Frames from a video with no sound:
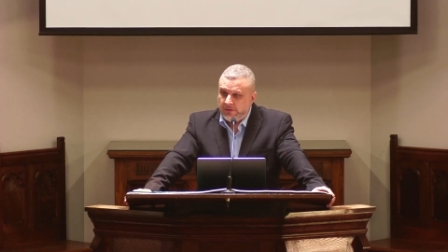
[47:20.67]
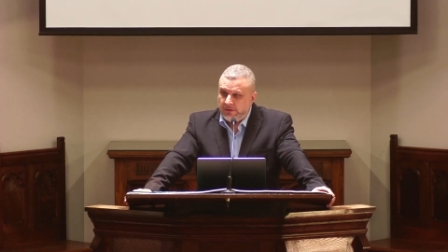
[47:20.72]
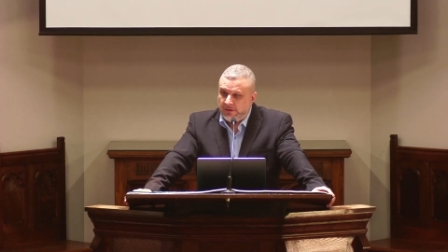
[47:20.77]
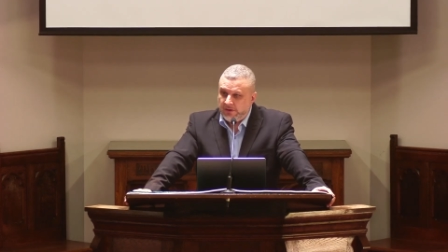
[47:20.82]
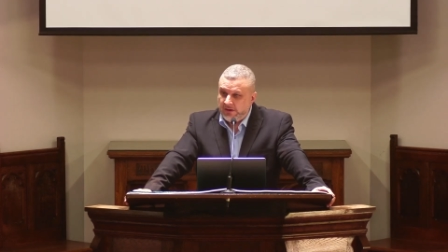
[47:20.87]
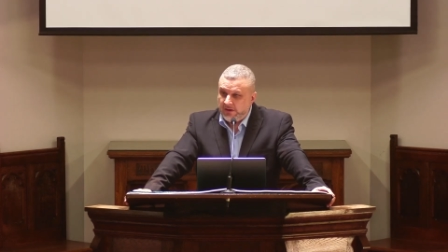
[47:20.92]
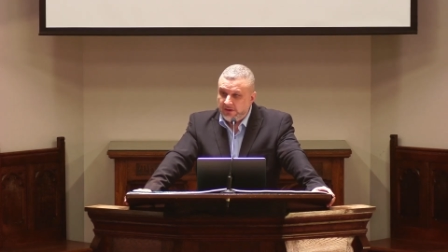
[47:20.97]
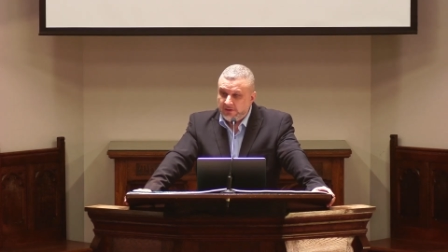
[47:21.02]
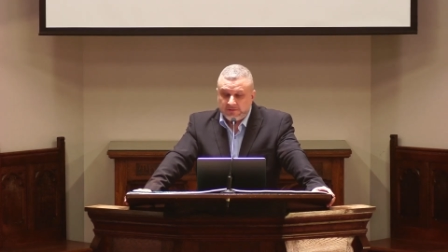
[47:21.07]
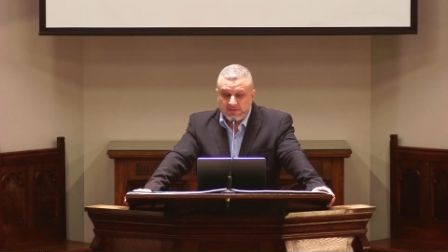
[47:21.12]

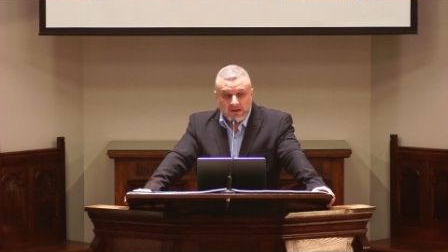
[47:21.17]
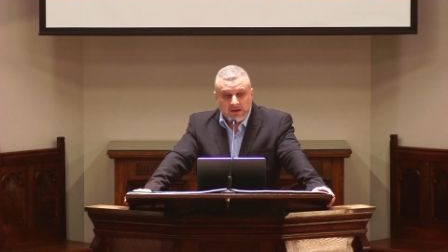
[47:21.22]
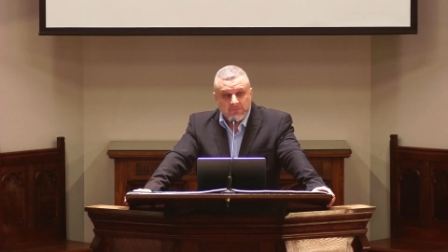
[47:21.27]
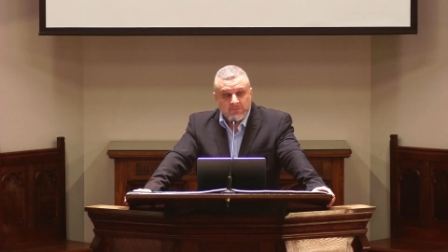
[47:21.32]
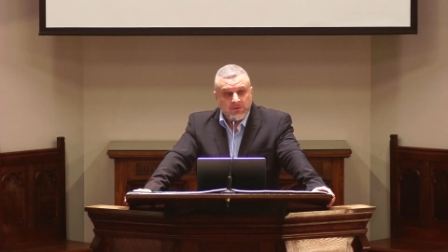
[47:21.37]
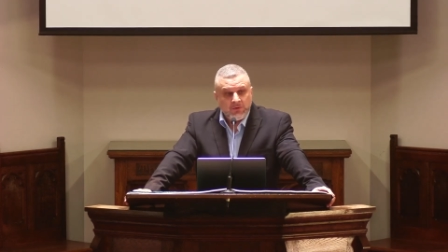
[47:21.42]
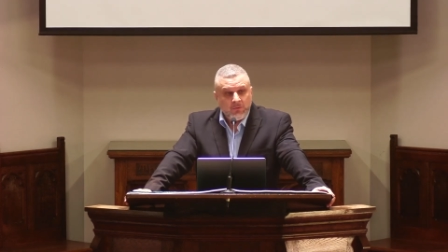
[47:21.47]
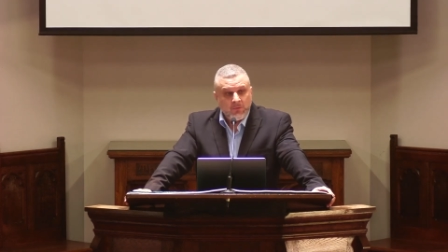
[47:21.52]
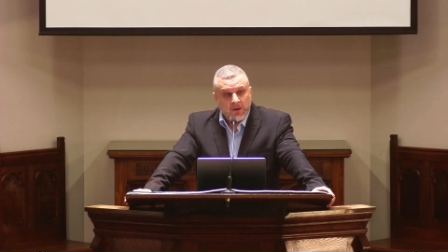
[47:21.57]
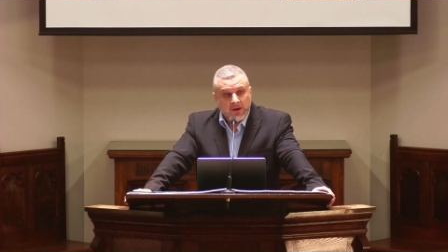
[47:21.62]
and has
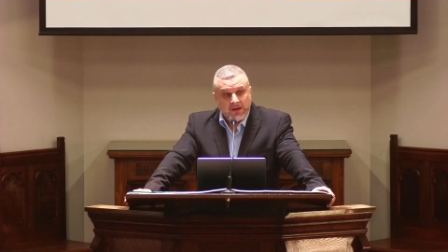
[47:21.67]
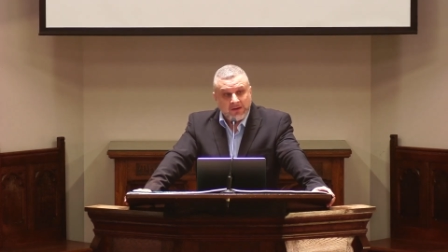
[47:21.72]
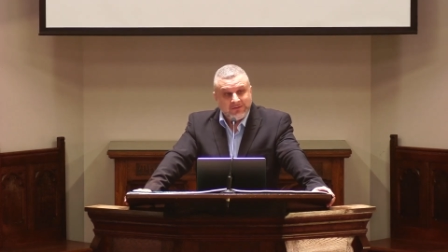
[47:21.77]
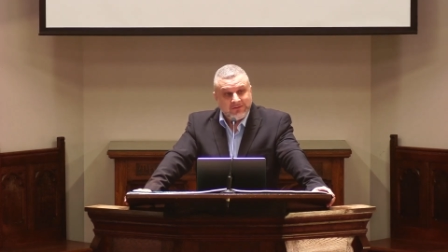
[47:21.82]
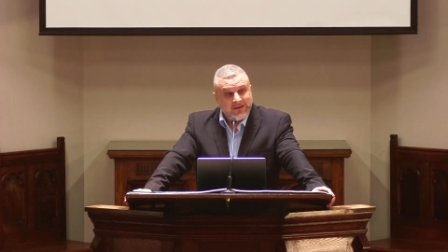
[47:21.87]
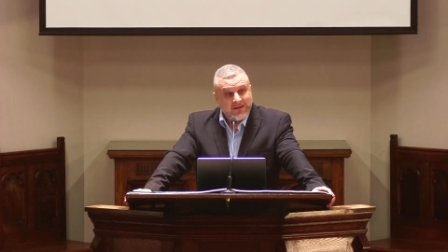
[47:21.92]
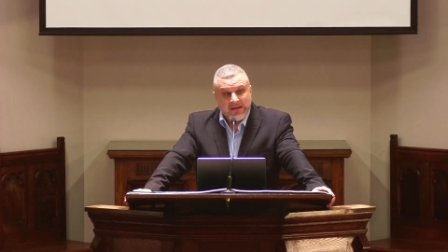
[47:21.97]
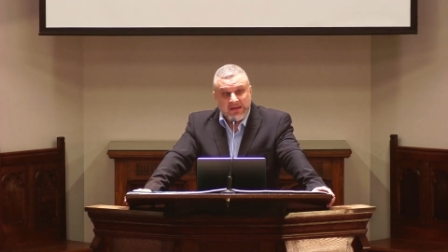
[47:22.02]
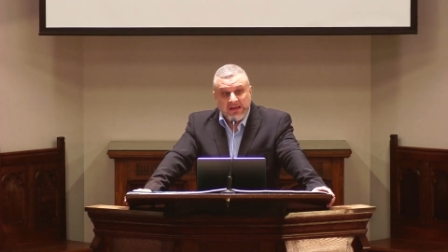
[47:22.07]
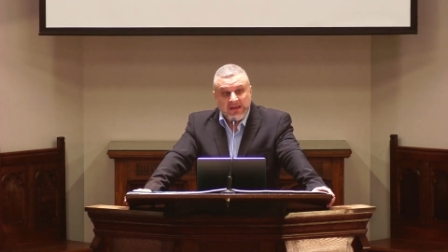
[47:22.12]
every right
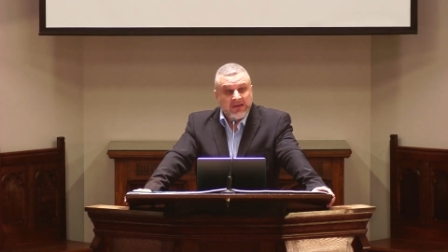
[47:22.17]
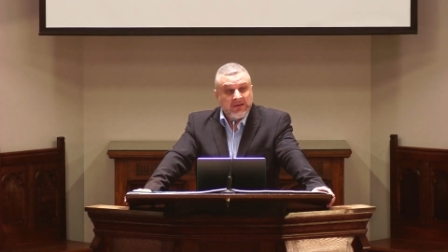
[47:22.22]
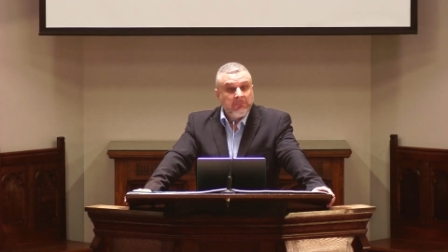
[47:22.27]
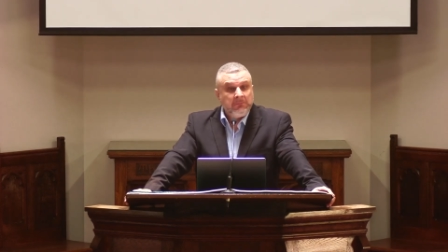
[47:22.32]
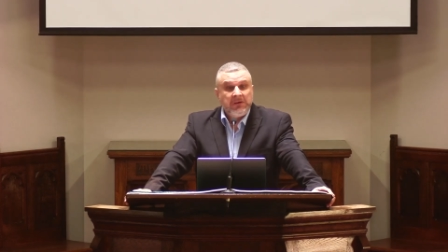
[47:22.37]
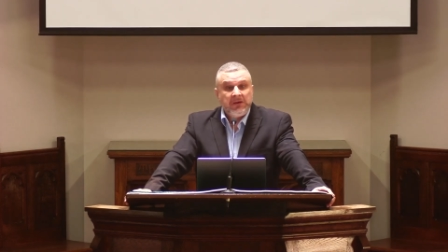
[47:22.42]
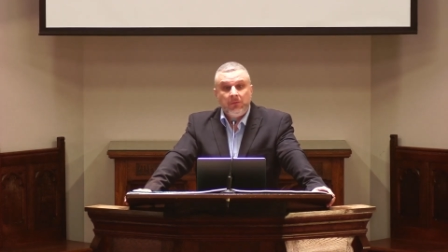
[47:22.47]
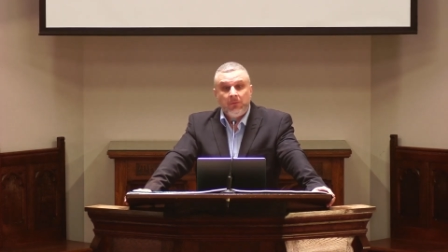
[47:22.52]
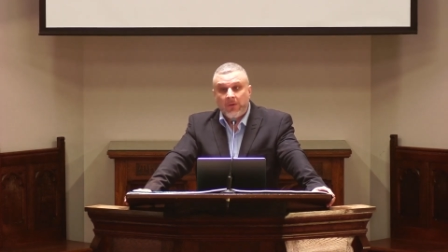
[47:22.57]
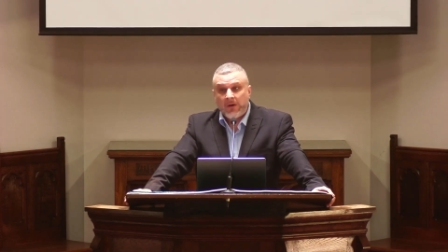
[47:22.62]
to end
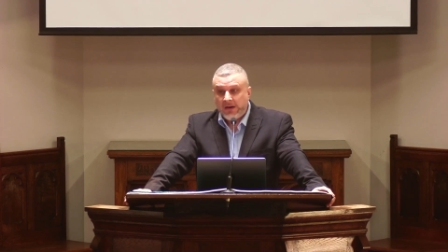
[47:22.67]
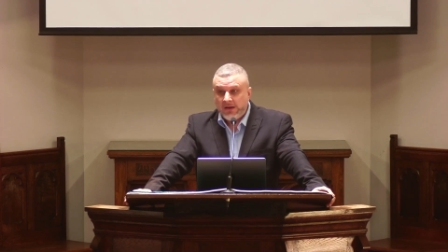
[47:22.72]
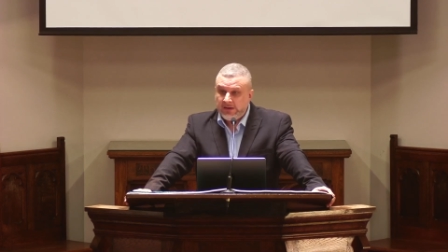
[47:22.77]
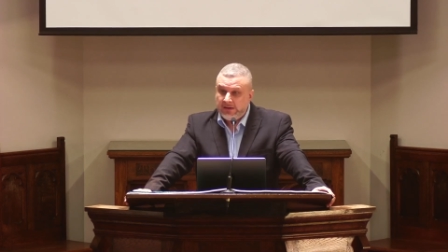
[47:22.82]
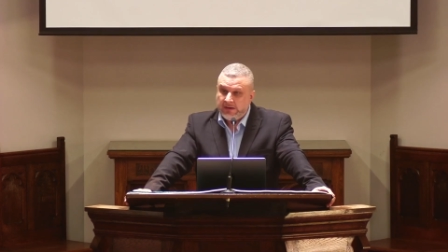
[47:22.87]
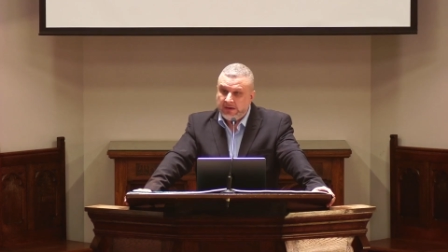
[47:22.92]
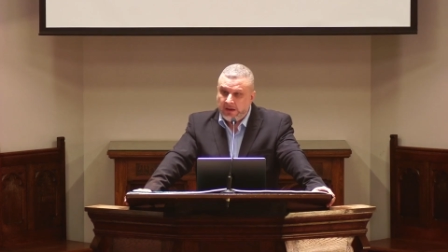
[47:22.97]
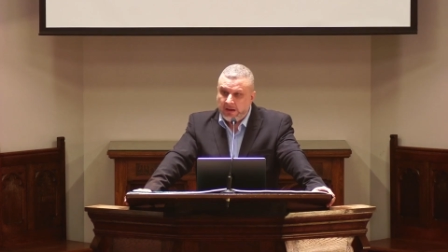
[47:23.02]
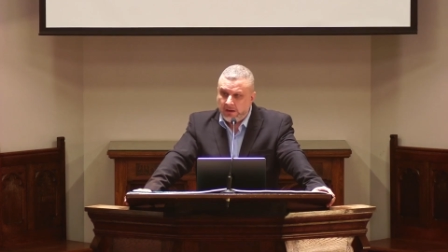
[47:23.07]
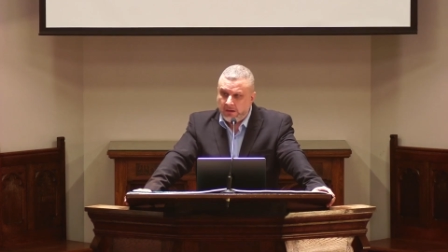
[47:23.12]
me right
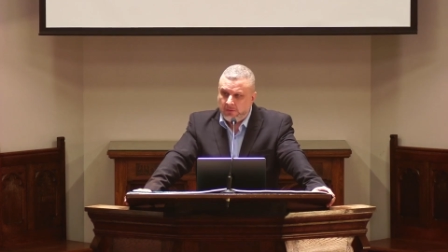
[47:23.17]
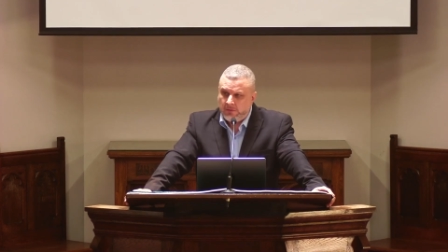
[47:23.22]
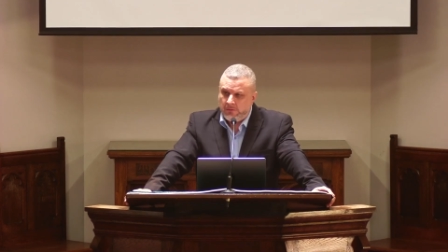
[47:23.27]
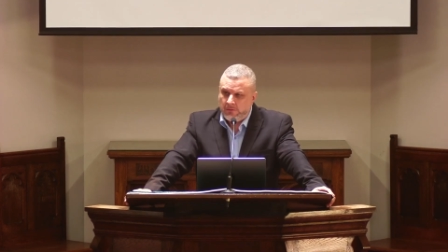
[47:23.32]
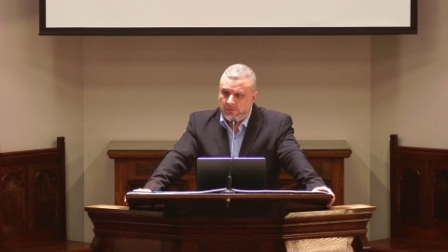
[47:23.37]
now.